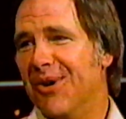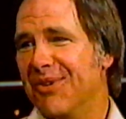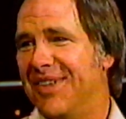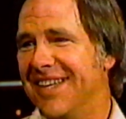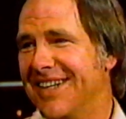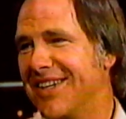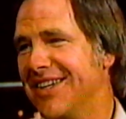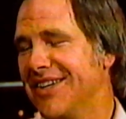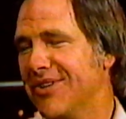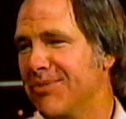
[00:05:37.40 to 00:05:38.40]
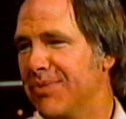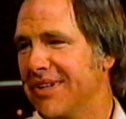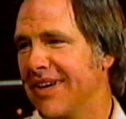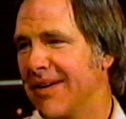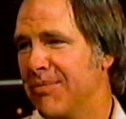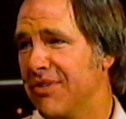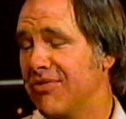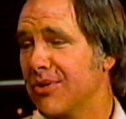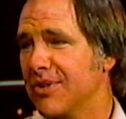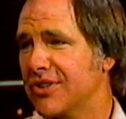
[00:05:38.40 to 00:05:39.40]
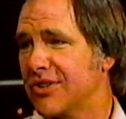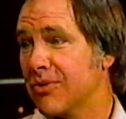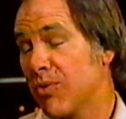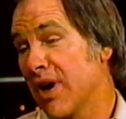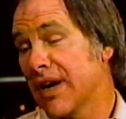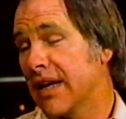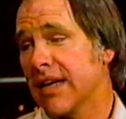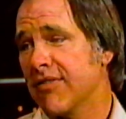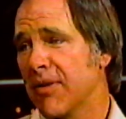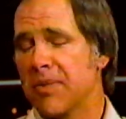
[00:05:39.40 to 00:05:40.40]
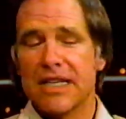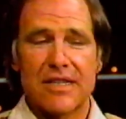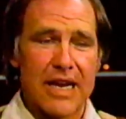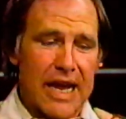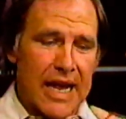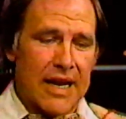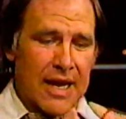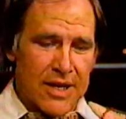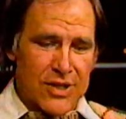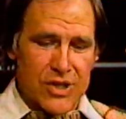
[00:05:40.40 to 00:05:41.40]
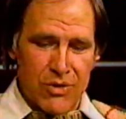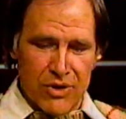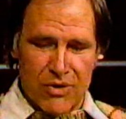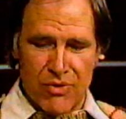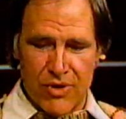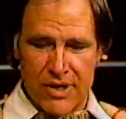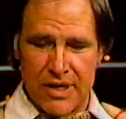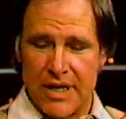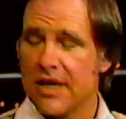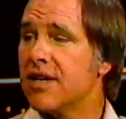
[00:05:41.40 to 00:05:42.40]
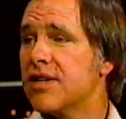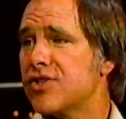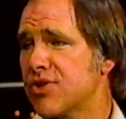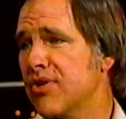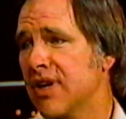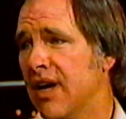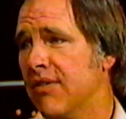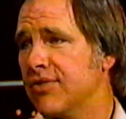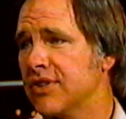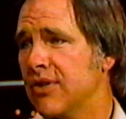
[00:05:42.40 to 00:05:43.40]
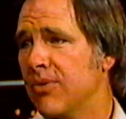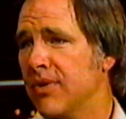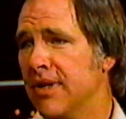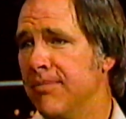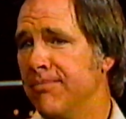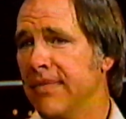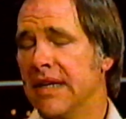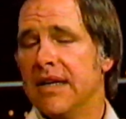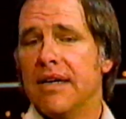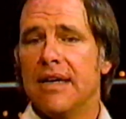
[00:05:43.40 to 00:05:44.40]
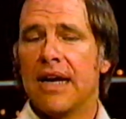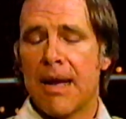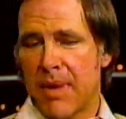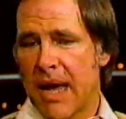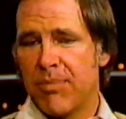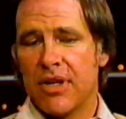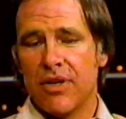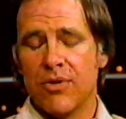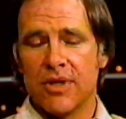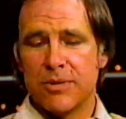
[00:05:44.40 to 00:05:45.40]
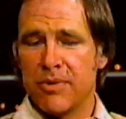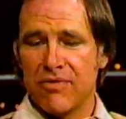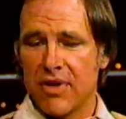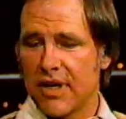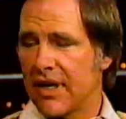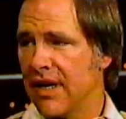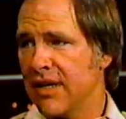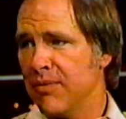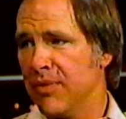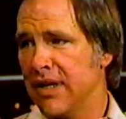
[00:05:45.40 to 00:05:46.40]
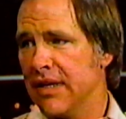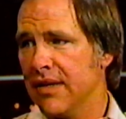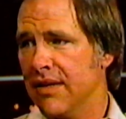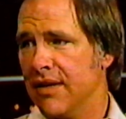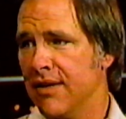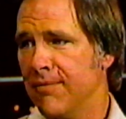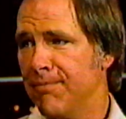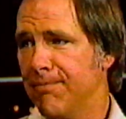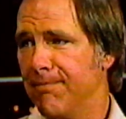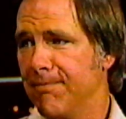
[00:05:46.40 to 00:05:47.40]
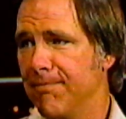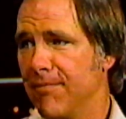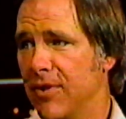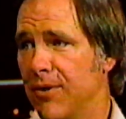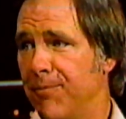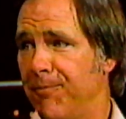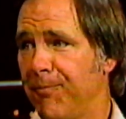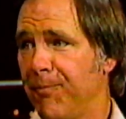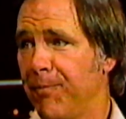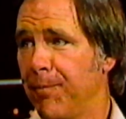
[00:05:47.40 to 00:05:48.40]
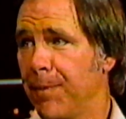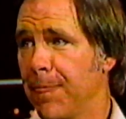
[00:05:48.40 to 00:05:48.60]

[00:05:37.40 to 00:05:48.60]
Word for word: road that you'd be I'd be foolish to want to leave. I mean, it's going to end on its own accord soon enough. So, um, and I'm happy to do it. It's been very kind to me, and uh, and of course, you know. Chips uh, is